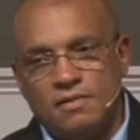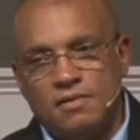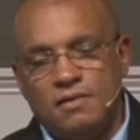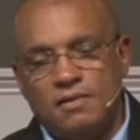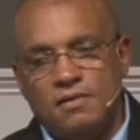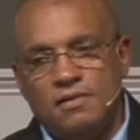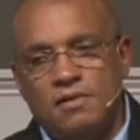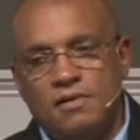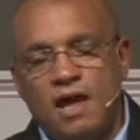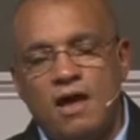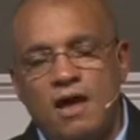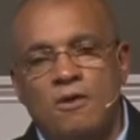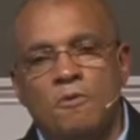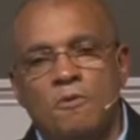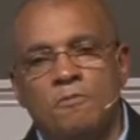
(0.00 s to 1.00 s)

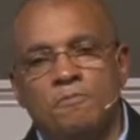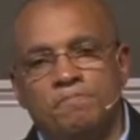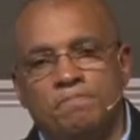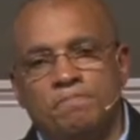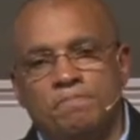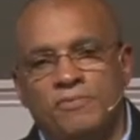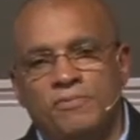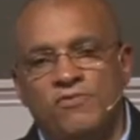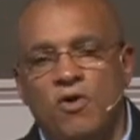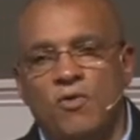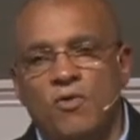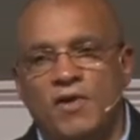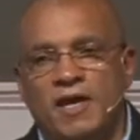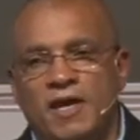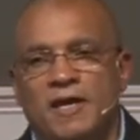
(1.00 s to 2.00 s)
Now, before
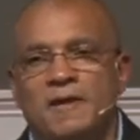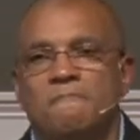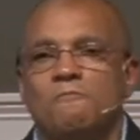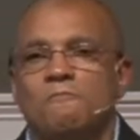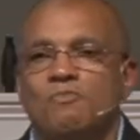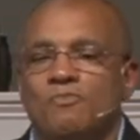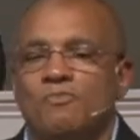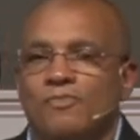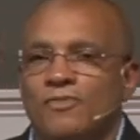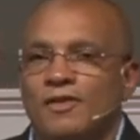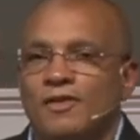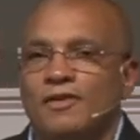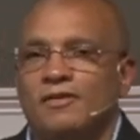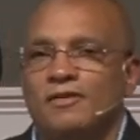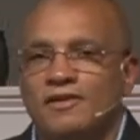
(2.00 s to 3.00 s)
we
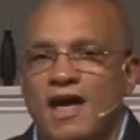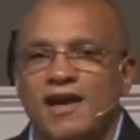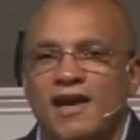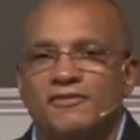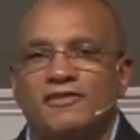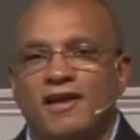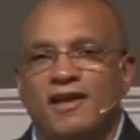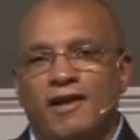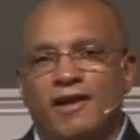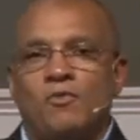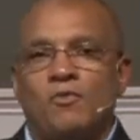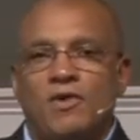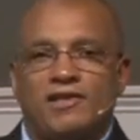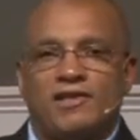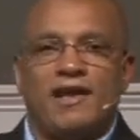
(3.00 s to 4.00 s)
dissect
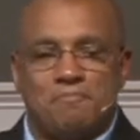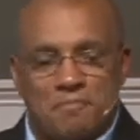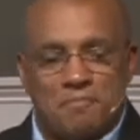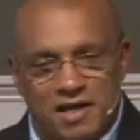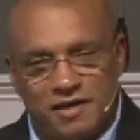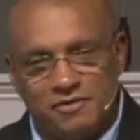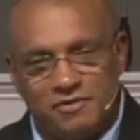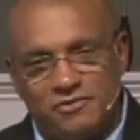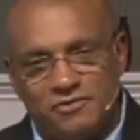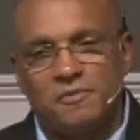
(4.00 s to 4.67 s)
what that means,